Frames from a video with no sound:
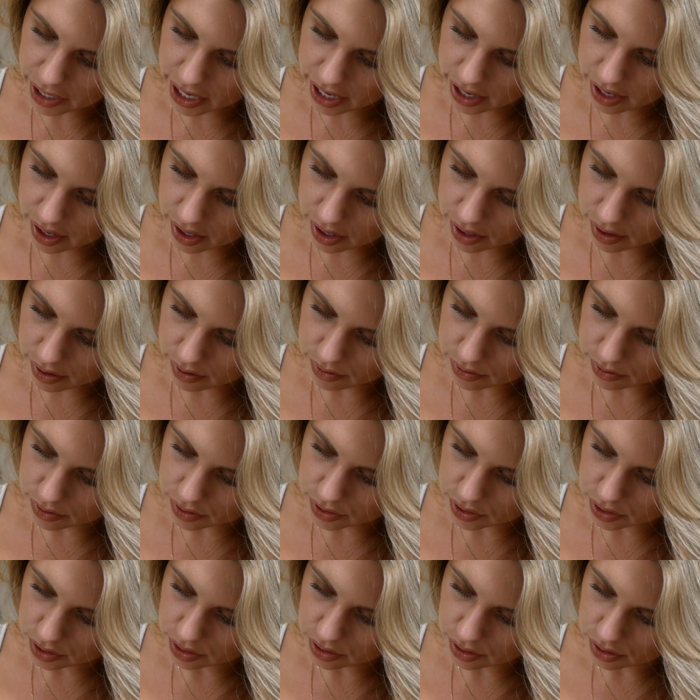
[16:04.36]

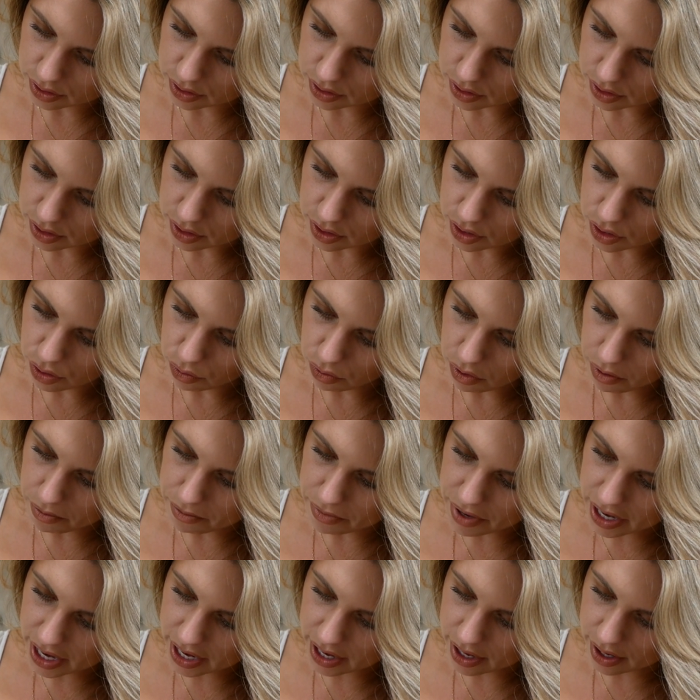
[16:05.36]
pound, one
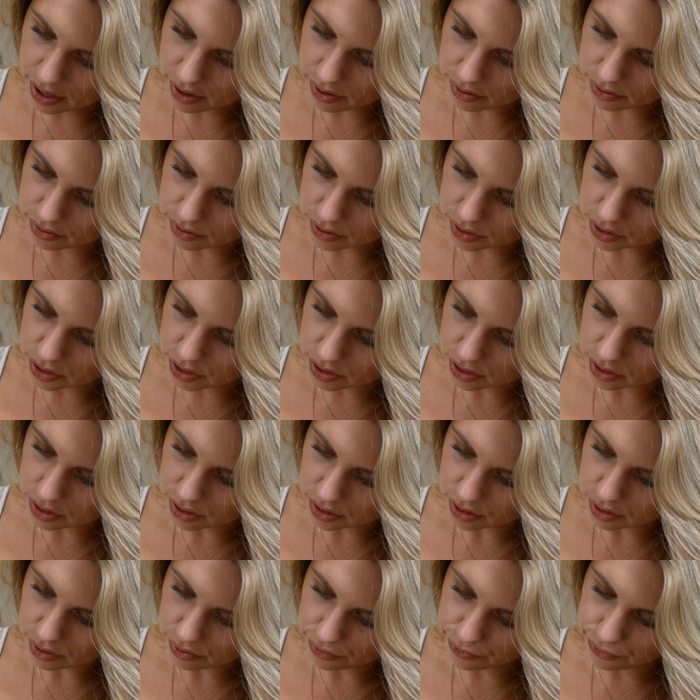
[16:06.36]
pound,
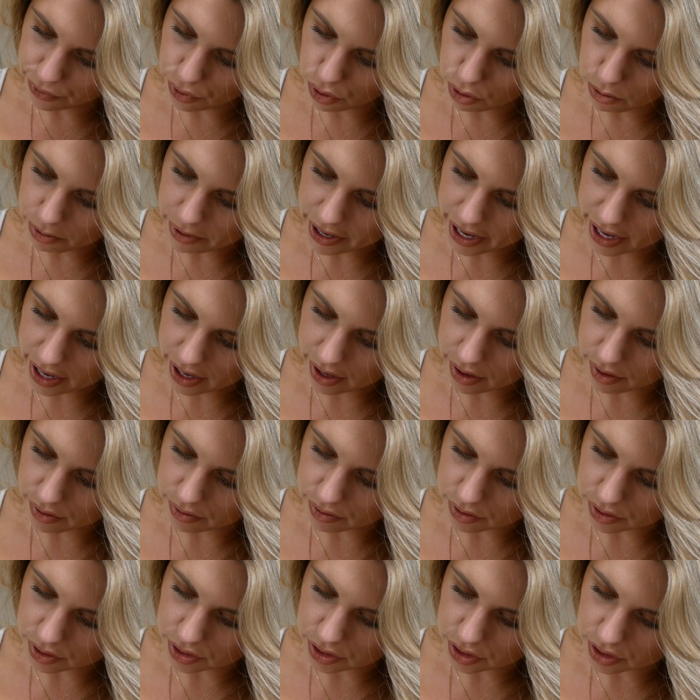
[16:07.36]
four
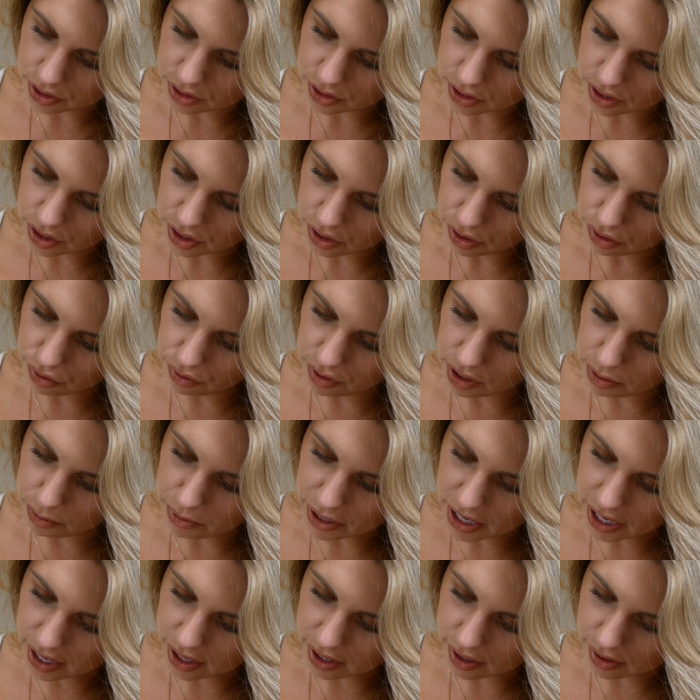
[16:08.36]
pound, three
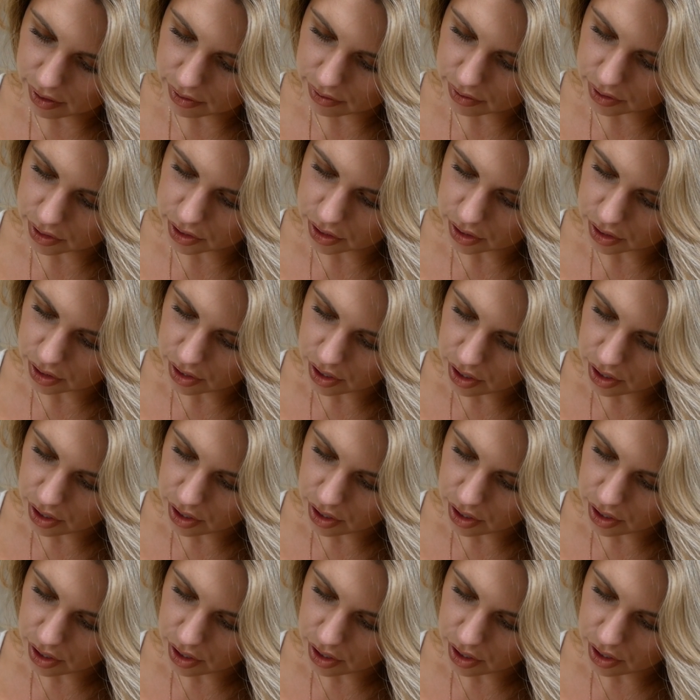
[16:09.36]
pound,